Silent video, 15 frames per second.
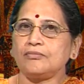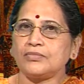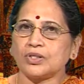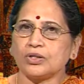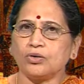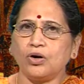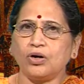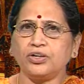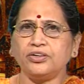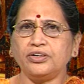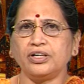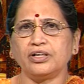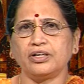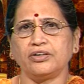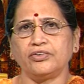Goneril
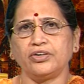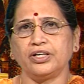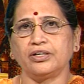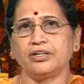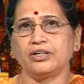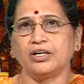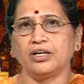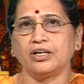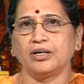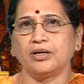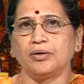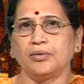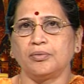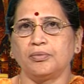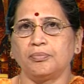and Regan
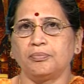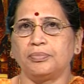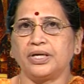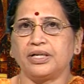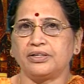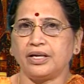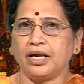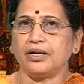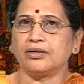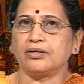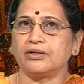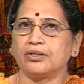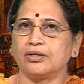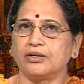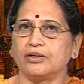pretend
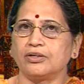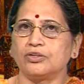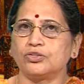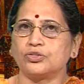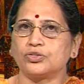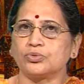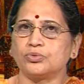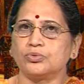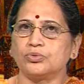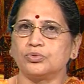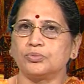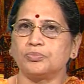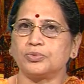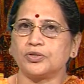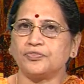to
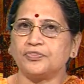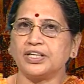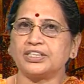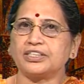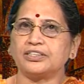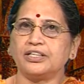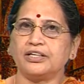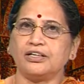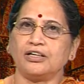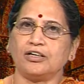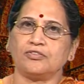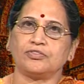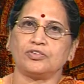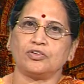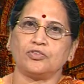profess their love
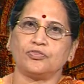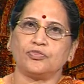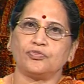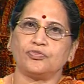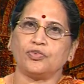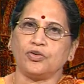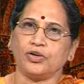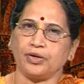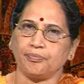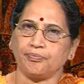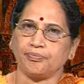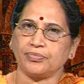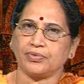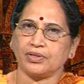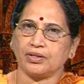for him.
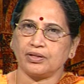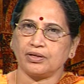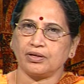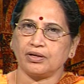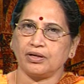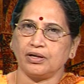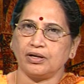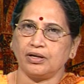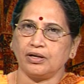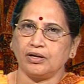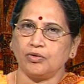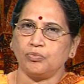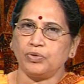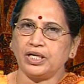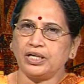
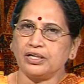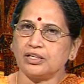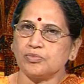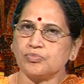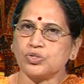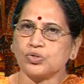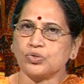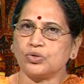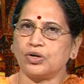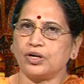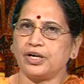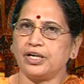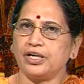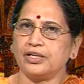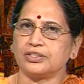When it comes to
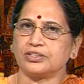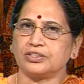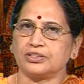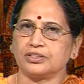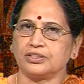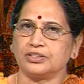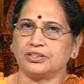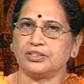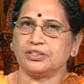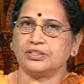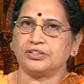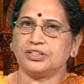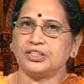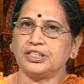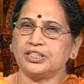Cordelia's turn,
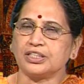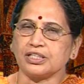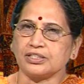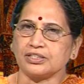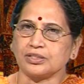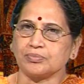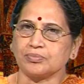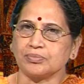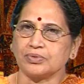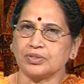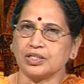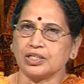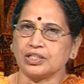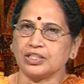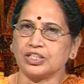she tells him
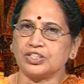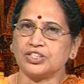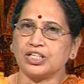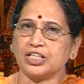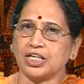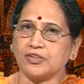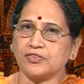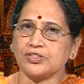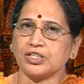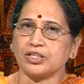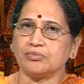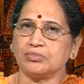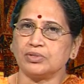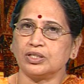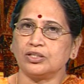that she loves
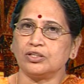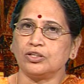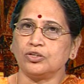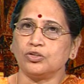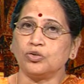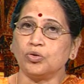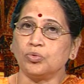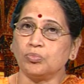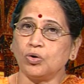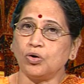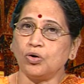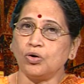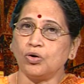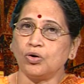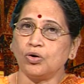him no
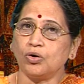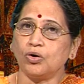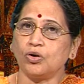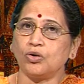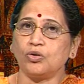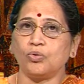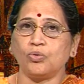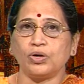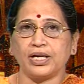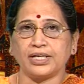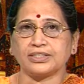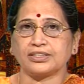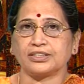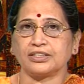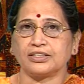more, no
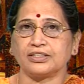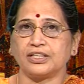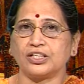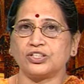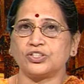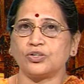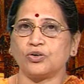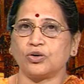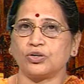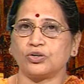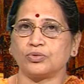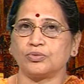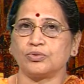less than she ought to.